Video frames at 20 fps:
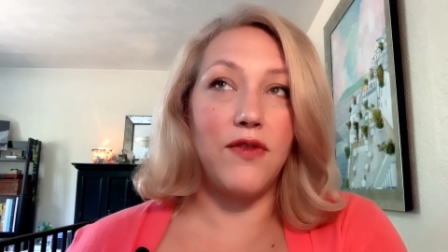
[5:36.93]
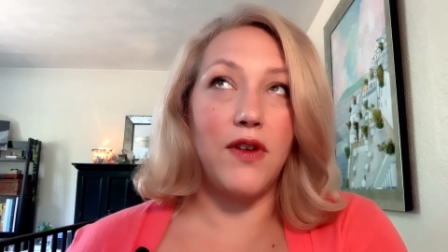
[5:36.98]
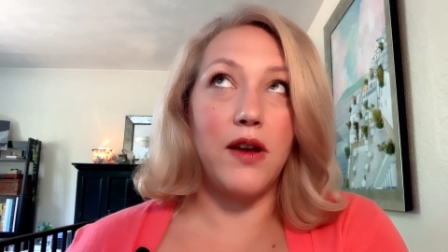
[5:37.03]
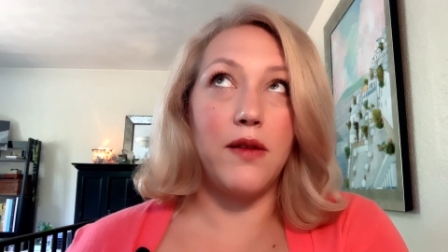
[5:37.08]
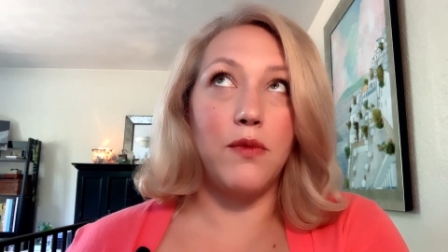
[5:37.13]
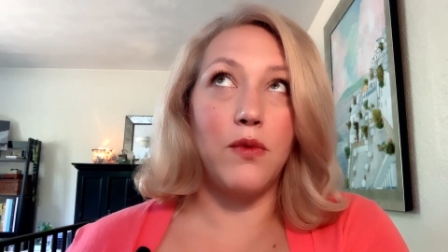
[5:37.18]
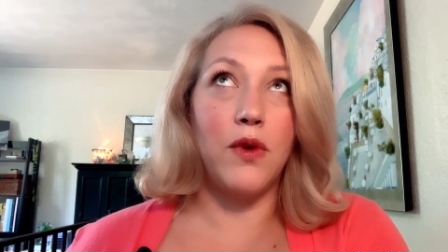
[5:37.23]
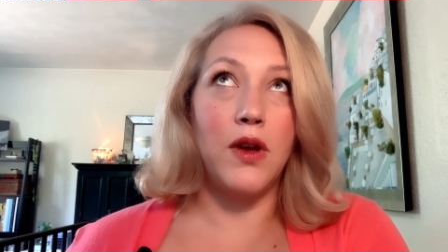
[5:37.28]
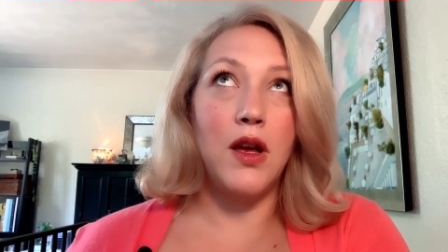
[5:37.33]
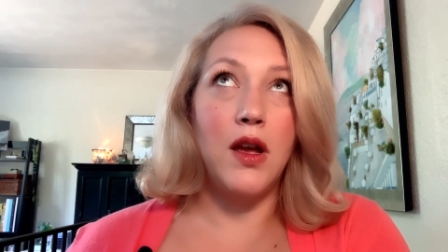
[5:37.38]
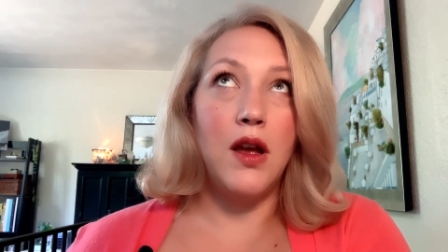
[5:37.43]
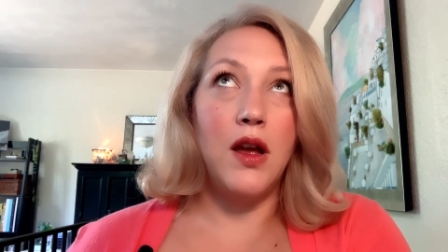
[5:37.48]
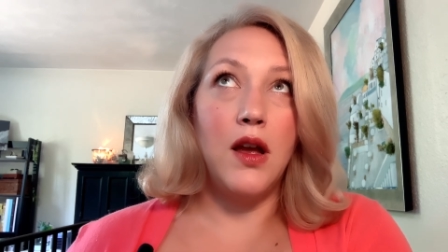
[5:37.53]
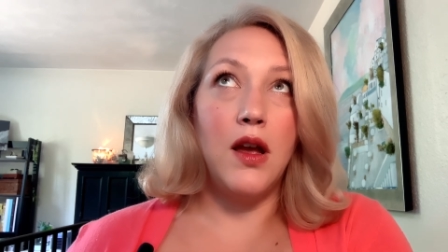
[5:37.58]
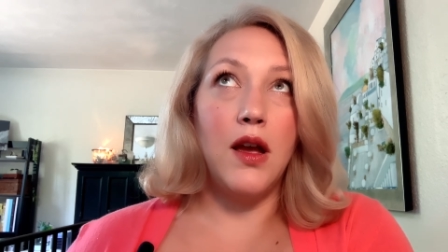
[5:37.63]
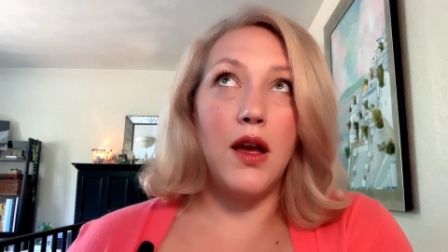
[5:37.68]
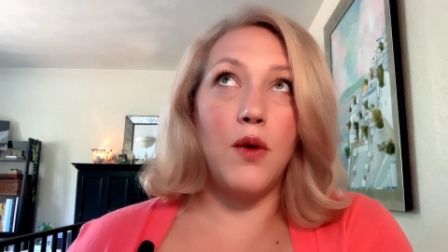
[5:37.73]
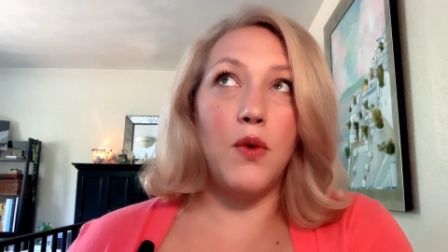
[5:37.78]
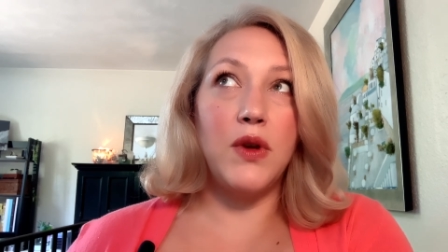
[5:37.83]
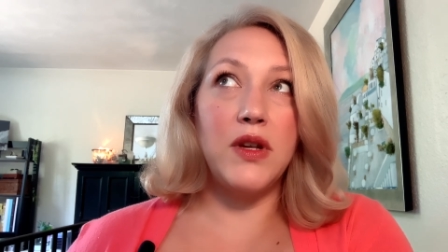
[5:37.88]
I,
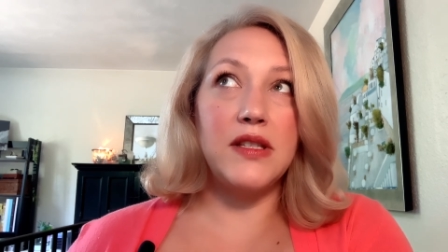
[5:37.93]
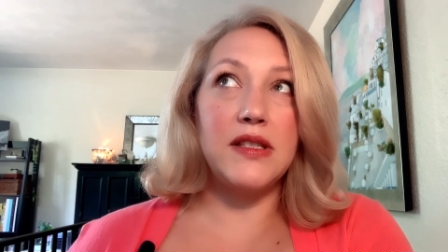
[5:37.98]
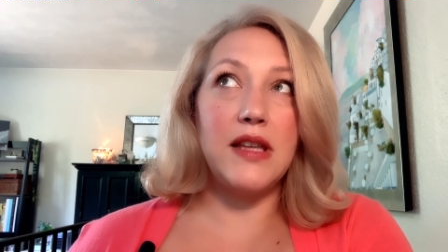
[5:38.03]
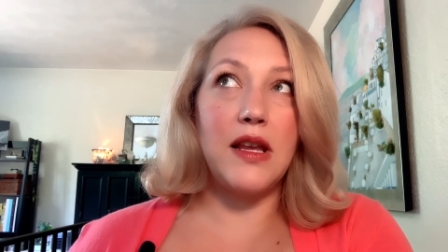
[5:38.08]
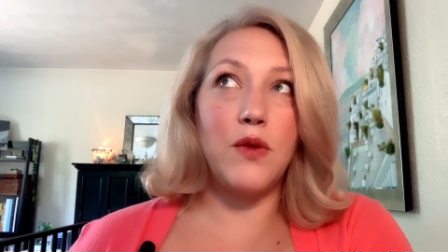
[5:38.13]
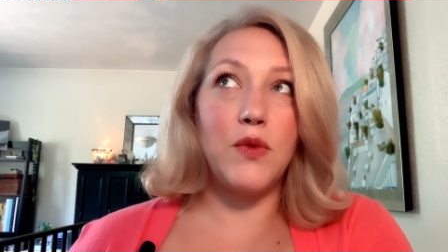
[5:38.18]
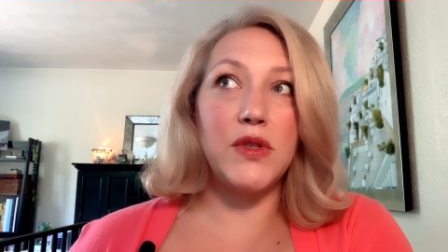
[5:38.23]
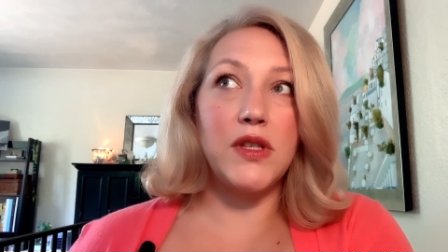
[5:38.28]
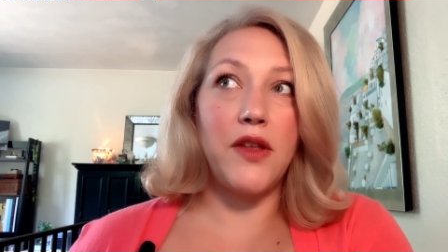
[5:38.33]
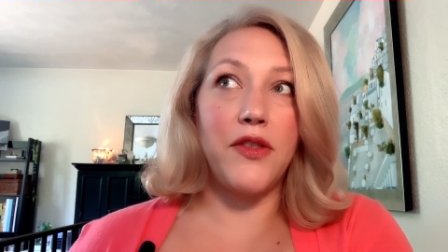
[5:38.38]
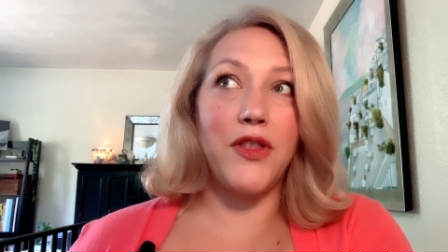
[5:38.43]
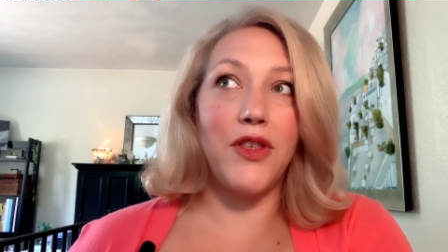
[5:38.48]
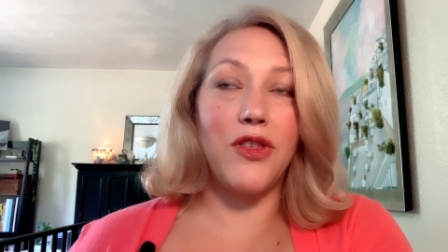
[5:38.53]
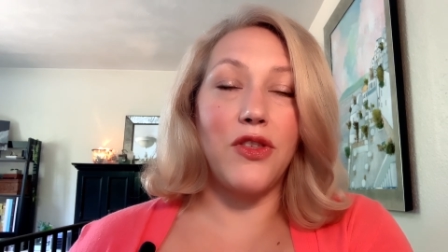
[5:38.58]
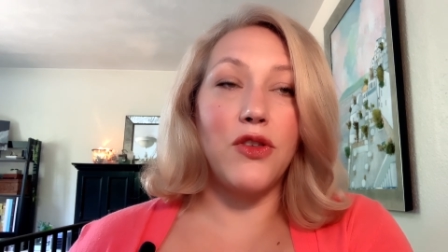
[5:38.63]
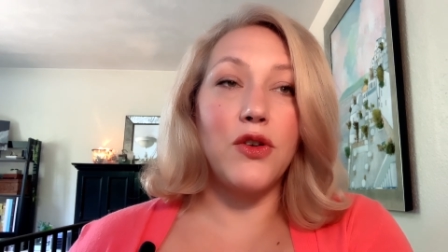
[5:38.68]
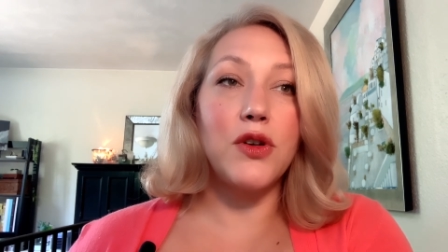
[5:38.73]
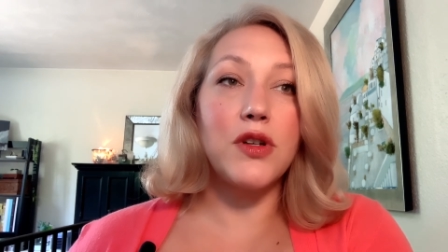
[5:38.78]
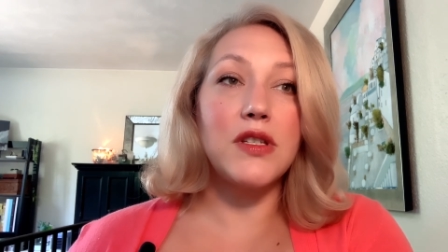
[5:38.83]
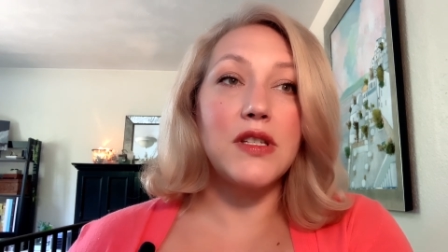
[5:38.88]
I want to say it was on the
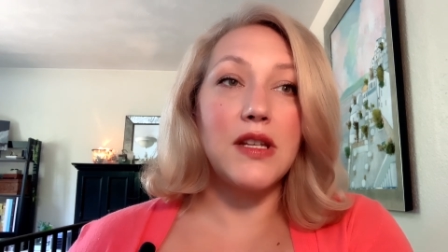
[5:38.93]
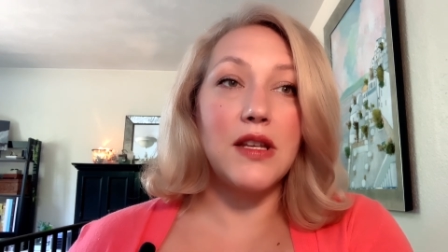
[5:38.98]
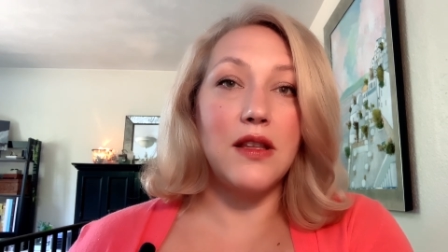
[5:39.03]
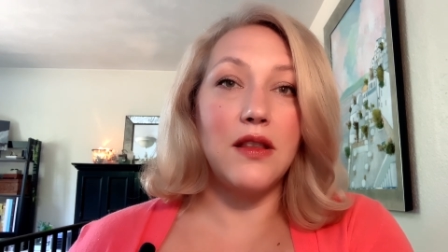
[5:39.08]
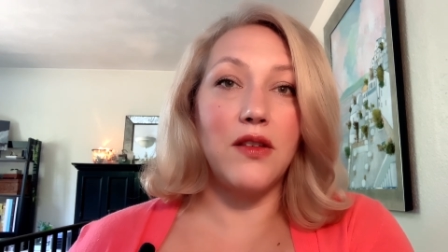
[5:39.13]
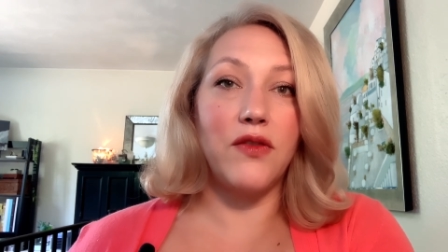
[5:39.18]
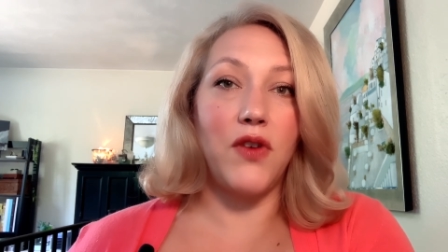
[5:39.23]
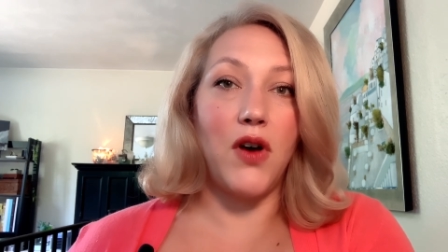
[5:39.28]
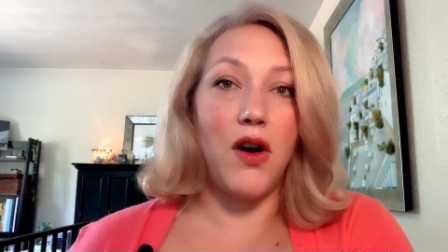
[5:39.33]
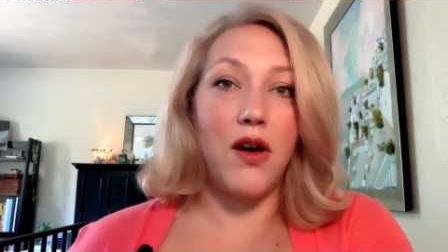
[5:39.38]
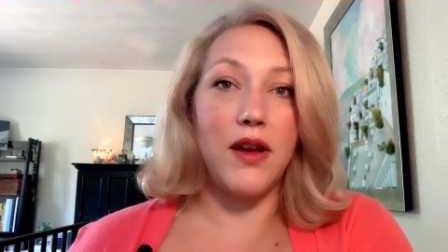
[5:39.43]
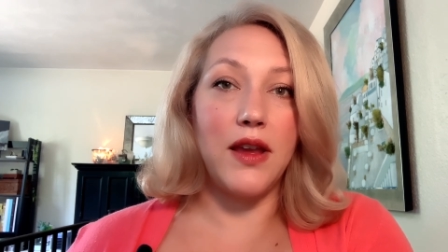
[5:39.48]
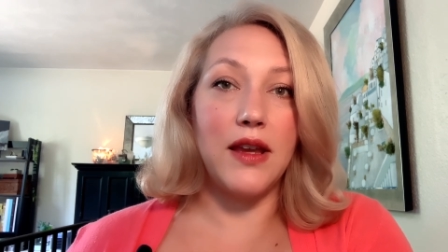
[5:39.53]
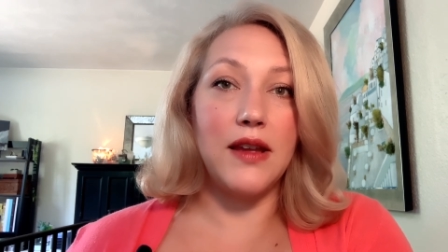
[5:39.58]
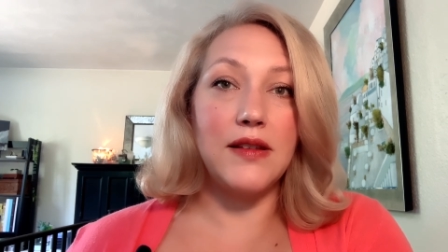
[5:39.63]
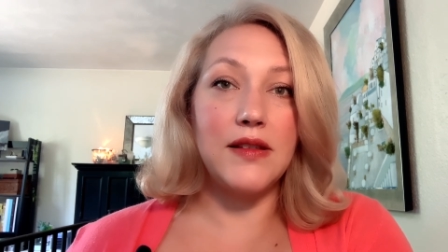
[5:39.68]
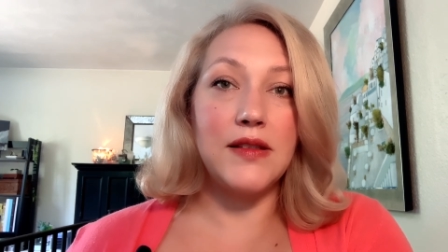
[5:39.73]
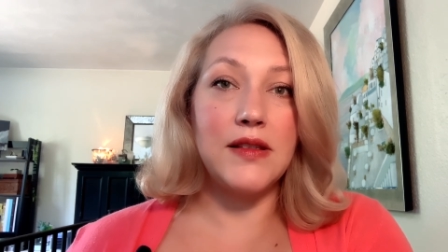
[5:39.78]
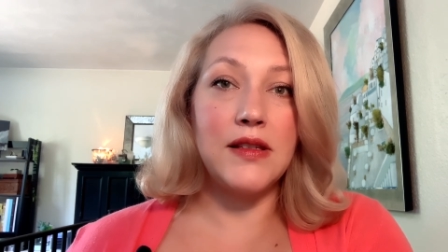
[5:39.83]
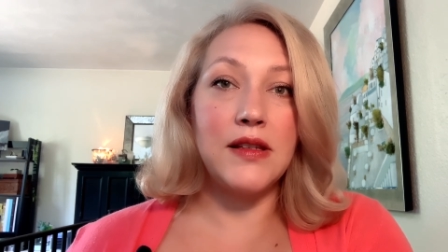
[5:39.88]
13th of
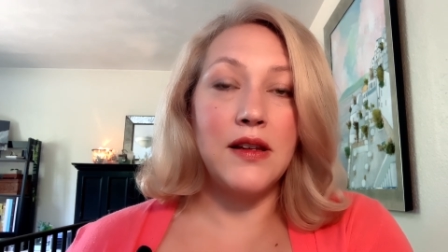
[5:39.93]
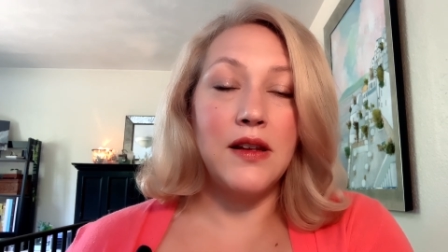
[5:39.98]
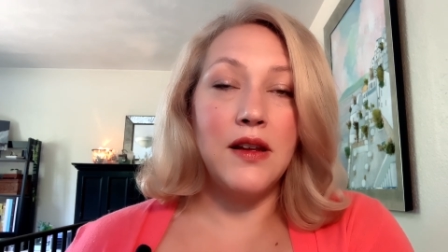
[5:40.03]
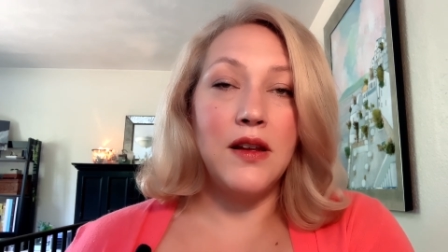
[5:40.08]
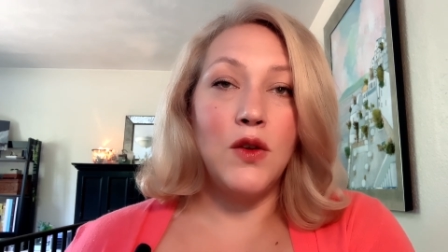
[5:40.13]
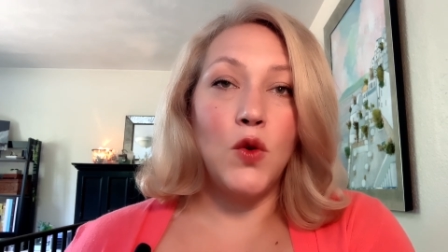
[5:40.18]
August